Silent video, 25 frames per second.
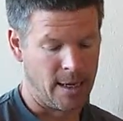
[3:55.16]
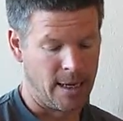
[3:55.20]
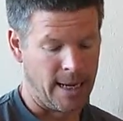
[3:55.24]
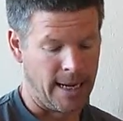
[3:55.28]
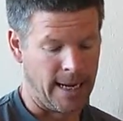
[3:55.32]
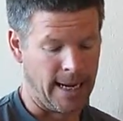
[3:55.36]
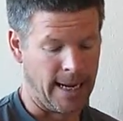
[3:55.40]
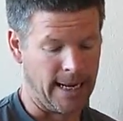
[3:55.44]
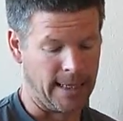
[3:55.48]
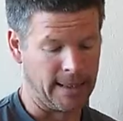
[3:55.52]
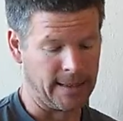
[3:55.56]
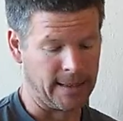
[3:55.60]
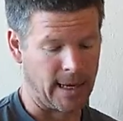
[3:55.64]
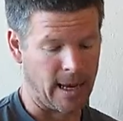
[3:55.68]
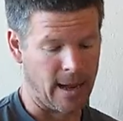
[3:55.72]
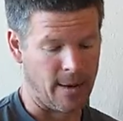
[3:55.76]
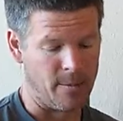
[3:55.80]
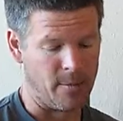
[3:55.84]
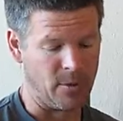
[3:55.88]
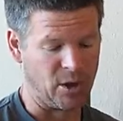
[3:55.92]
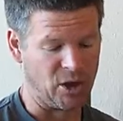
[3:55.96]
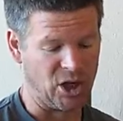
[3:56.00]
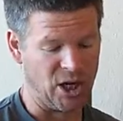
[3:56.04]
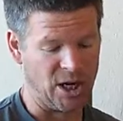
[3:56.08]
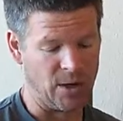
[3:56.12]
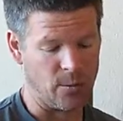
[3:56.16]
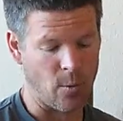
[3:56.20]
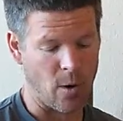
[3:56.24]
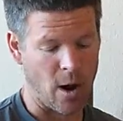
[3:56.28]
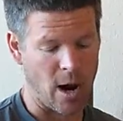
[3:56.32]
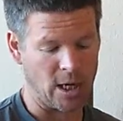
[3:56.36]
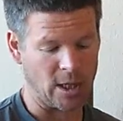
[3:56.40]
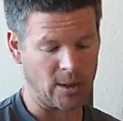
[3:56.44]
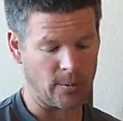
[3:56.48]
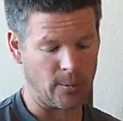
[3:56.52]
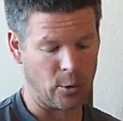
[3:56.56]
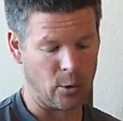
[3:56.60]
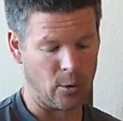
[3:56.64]
It's machine
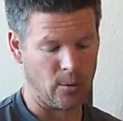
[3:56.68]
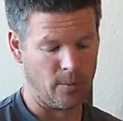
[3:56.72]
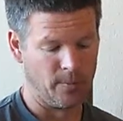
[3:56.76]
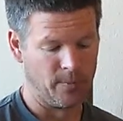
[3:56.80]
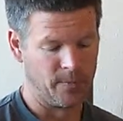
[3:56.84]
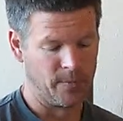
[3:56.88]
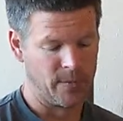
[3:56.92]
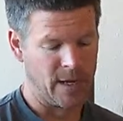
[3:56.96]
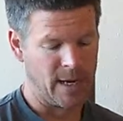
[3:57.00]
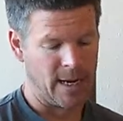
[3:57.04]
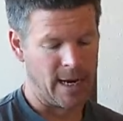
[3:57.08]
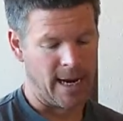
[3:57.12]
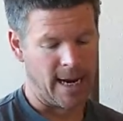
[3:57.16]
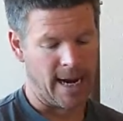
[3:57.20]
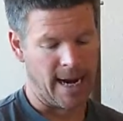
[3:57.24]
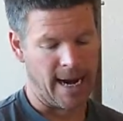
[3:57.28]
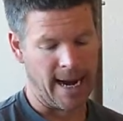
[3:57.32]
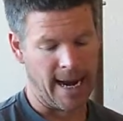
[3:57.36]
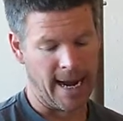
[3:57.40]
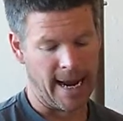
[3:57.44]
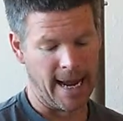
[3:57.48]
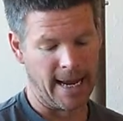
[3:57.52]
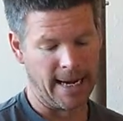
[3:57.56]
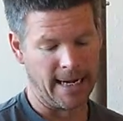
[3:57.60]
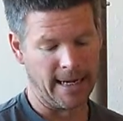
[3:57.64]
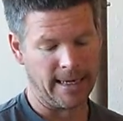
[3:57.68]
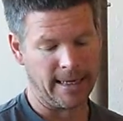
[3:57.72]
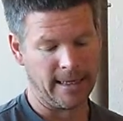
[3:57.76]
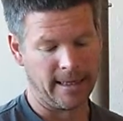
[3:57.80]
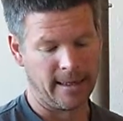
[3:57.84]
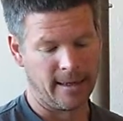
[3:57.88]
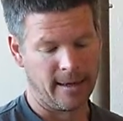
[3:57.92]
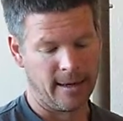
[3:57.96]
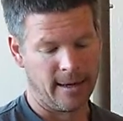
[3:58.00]
washable, and